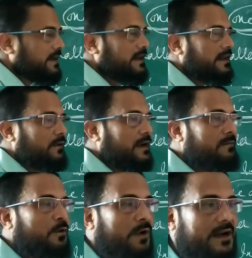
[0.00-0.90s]
in
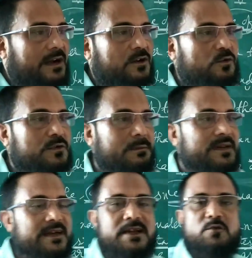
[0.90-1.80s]
number 1 and 2, the
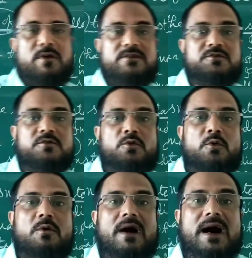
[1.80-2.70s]
beginning was
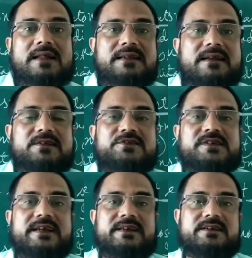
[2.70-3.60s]
no other
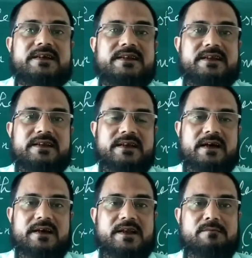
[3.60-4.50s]
state in India,
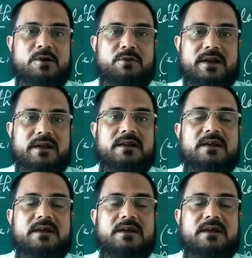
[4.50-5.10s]
in number 1.